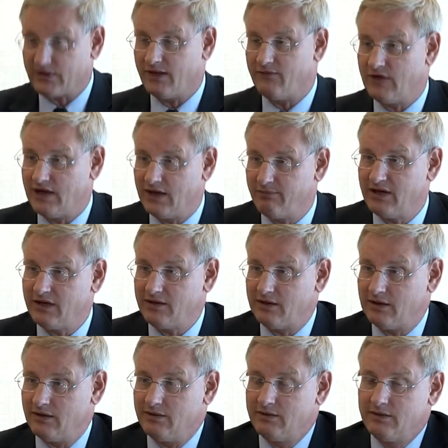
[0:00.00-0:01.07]

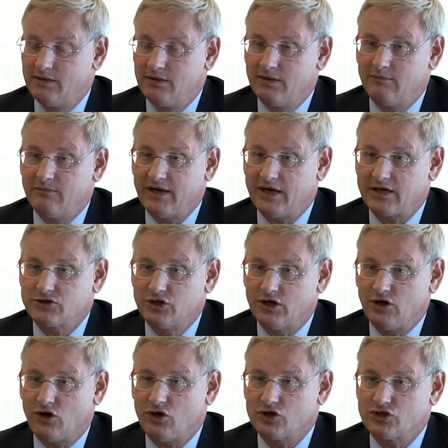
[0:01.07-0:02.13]
availability by
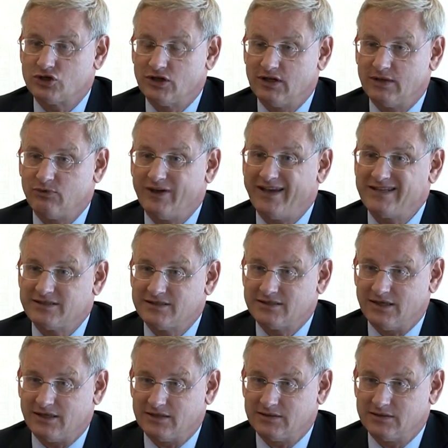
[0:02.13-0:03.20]
actually asking them to
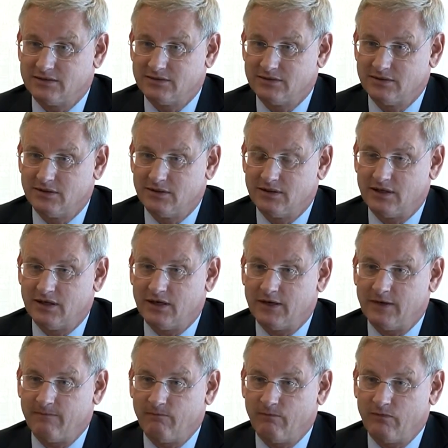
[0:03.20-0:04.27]
exercise.
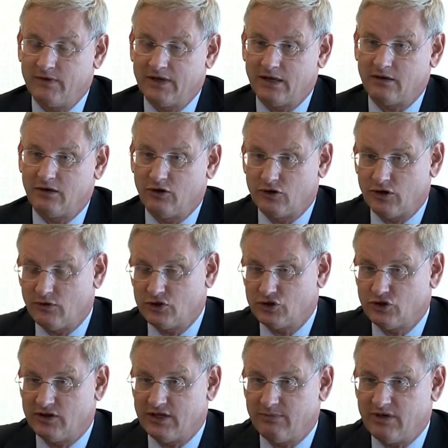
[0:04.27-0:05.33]
That not only
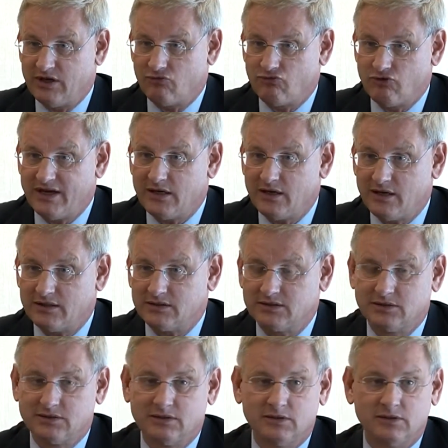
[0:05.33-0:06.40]
should they be in
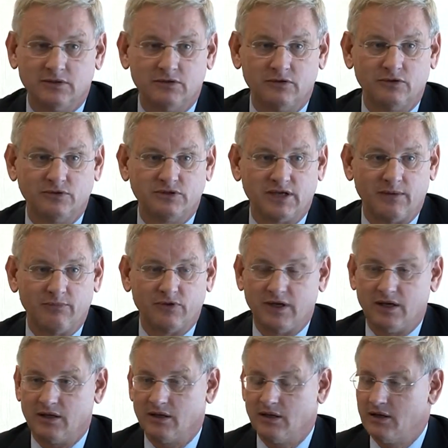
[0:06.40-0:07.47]
readiness to do
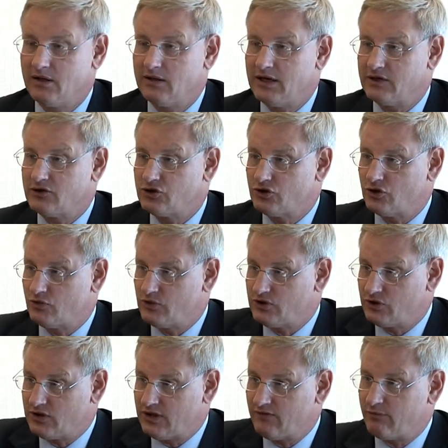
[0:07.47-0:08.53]
something, we
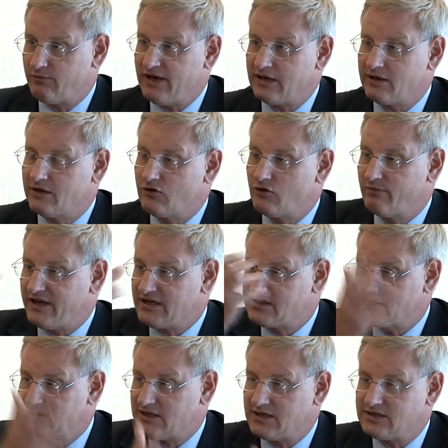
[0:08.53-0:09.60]
should have a battle group
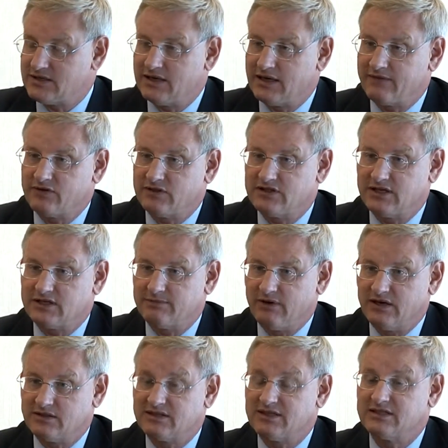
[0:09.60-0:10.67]
exercising every 6
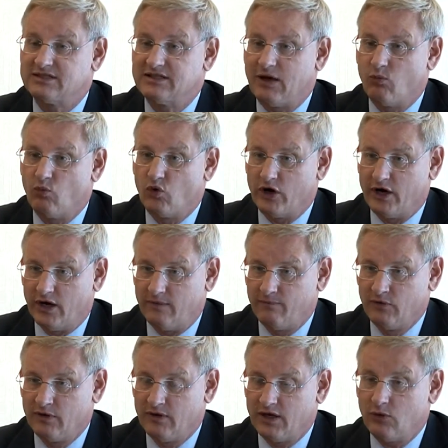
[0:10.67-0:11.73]
months somewhere.
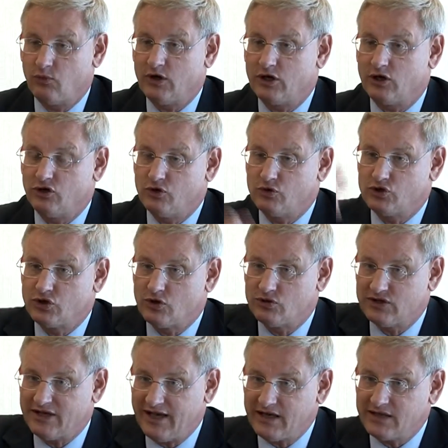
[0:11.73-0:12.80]
And we could use
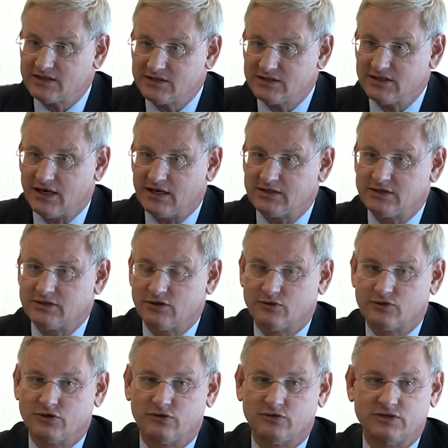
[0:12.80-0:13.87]
those exercises
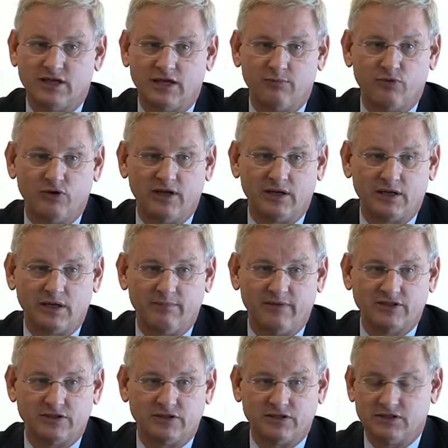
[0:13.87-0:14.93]
also to send political
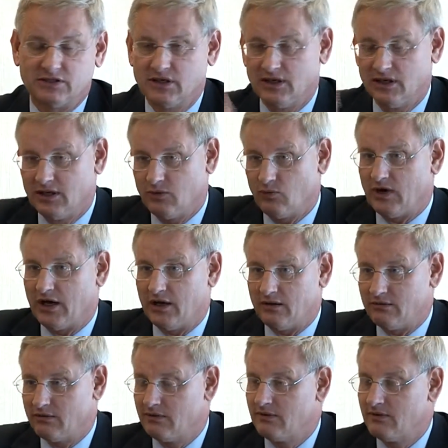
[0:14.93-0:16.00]
messages.
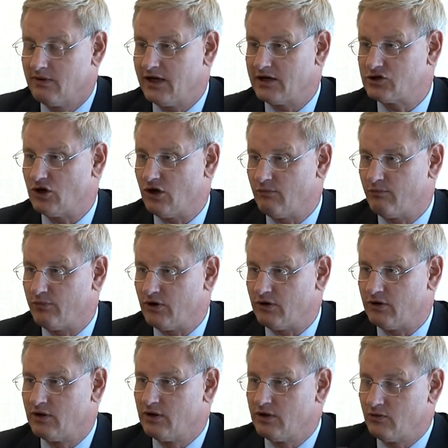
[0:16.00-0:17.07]
One
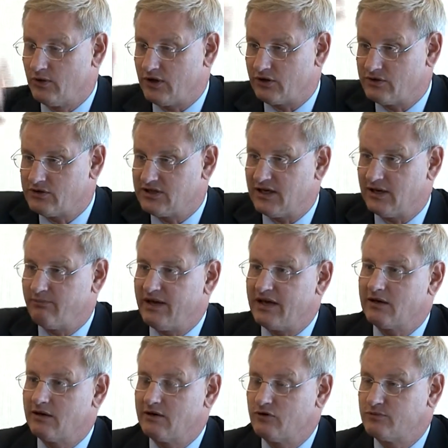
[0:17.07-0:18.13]
example, we can send
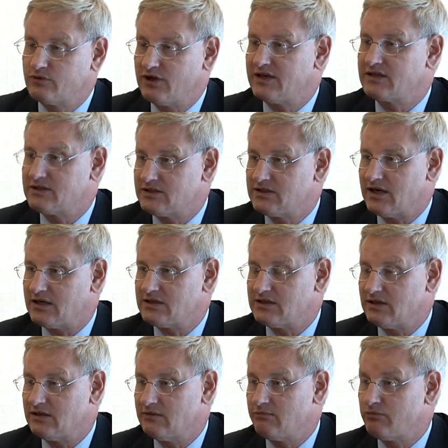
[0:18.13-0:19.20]
battle groups to exercise
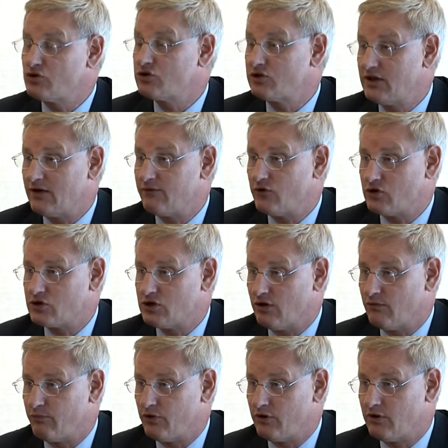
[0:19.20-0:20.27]
in Bosnia, for
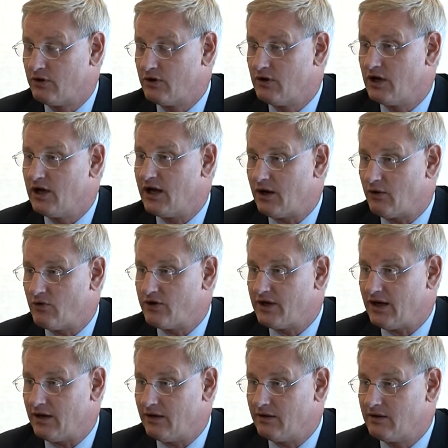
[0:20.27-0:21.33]
example, now and
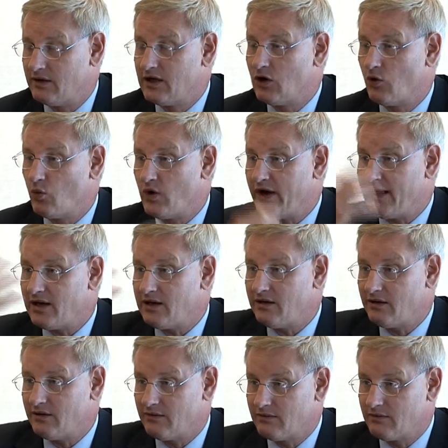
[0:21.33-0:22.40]
then.
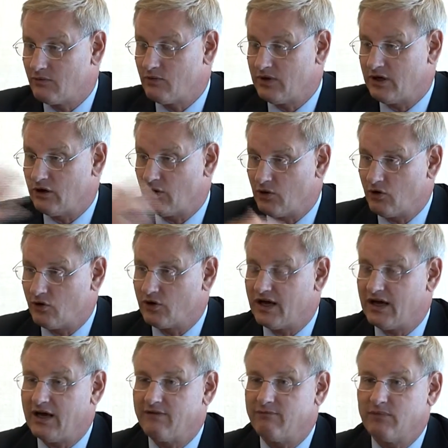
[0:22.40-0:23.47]
When we no longer
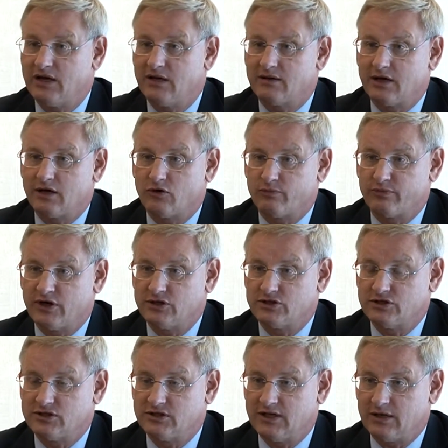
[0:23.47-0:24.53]
have military
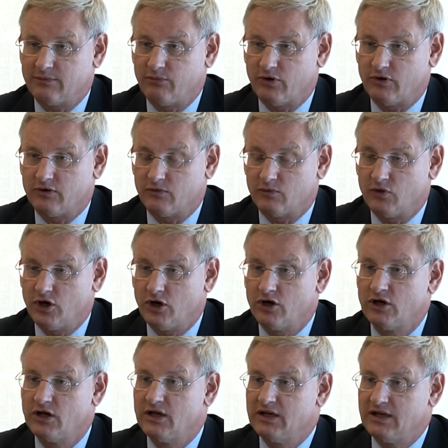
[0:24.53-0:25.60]
operations in that part of the
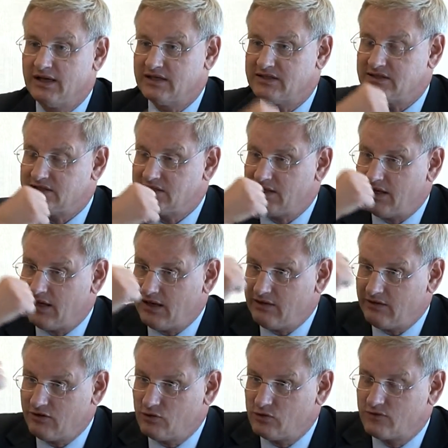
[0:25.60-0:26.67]
world, it's still
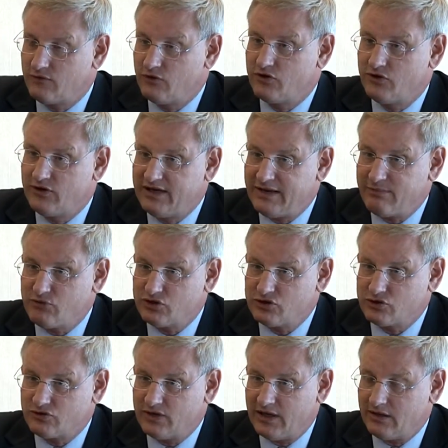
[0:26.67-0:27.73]
useful to
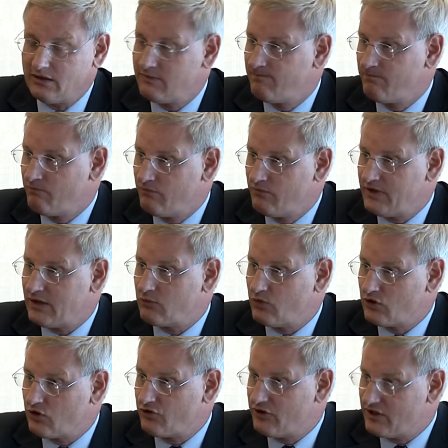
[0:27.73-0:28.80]
demonstrate that
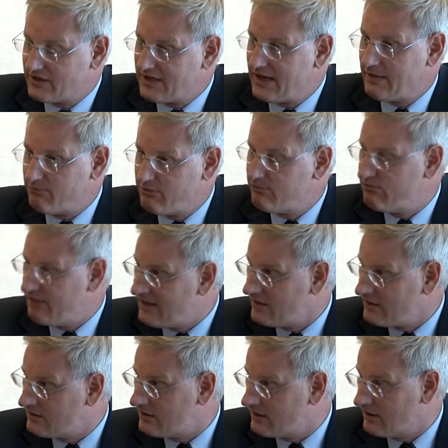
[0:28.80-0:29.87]
we got the
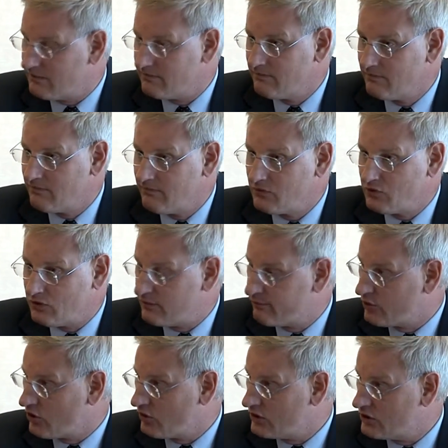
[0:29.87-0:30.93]
capability to
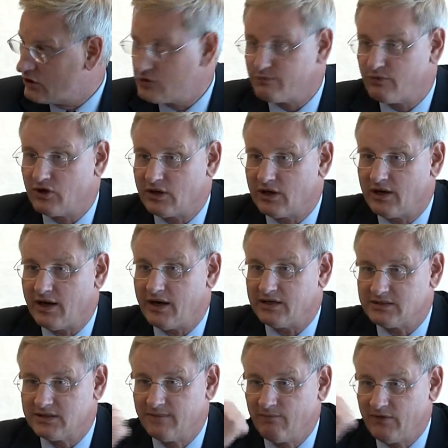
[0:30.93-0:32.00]
deploy in those particular
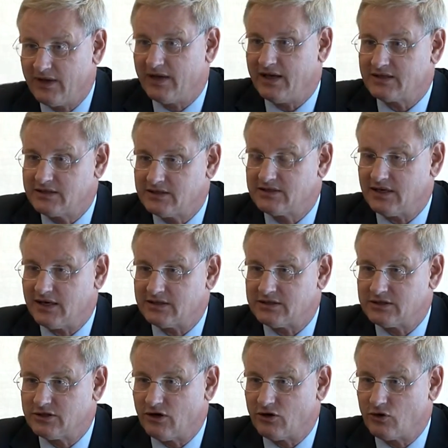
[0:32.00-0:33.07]
areas, and
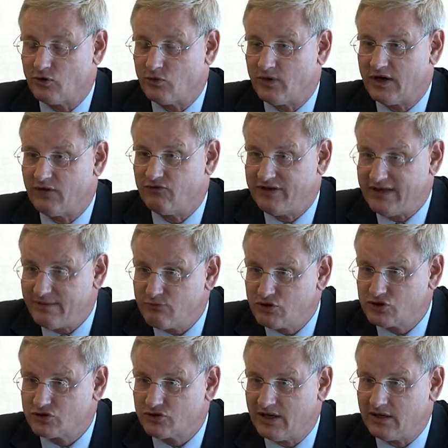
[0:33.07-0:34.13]
exercises are a good way of
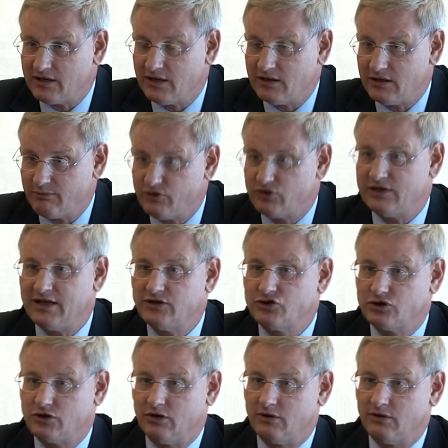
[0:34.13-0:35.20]
demonstrating the
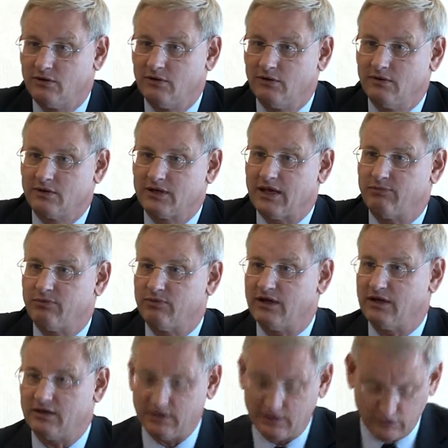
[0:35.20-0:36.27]
potential
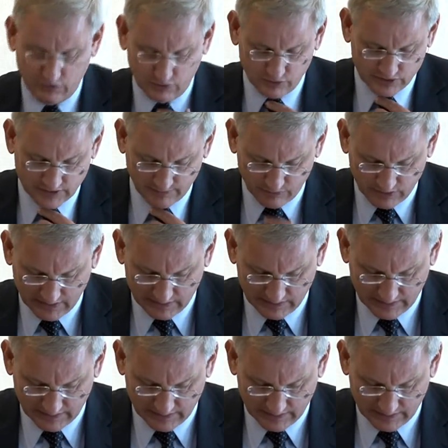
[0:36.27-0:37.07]
capability to do something in